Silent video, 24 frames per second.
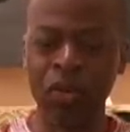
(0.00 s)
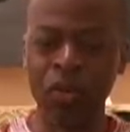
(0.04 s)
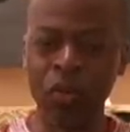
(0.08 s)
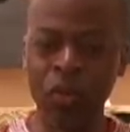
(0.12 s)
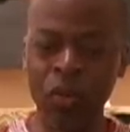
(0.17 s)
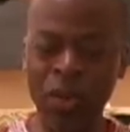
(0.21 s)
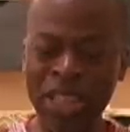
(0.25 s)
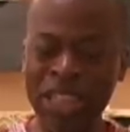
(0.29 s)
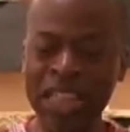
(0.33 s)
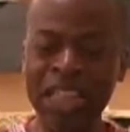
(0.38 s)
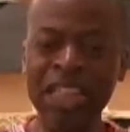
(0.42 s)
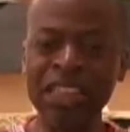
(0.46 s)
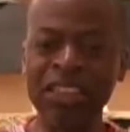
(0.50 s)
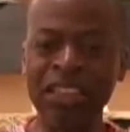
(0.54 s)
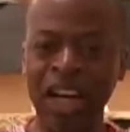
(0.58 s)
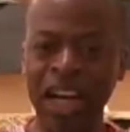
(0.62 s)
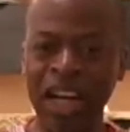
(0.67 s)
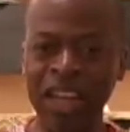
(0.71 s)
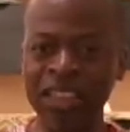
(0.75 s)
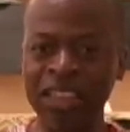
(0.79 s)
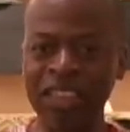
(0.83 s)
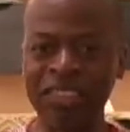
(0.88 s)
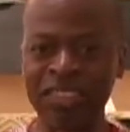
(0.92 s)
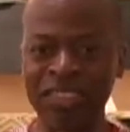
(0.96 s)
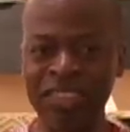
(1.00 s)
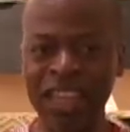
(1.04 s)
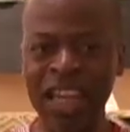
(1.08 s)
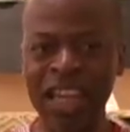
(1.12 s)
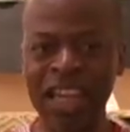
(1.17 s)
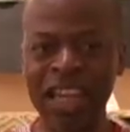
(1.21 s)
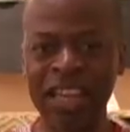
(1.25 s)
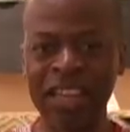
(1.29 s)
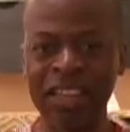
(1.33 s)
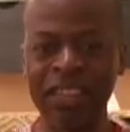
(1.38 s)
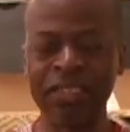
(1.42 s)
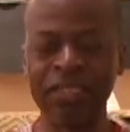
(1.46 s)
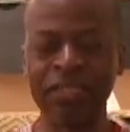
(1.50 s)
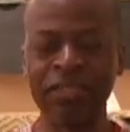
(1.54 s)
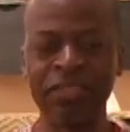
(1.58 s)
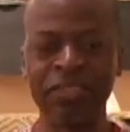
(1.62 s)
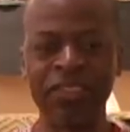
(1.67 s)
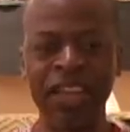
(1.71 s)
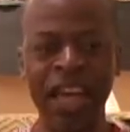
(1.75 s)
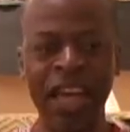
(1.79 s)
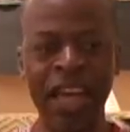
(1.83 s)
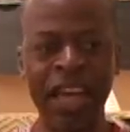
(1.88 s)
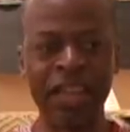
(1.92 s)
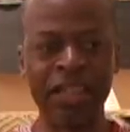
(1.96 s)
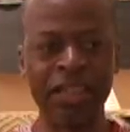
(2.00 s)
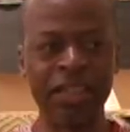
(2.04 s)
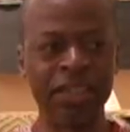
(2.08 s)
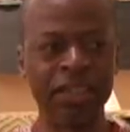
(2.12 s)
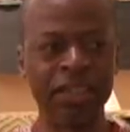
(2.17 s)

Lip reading: We need to understand that,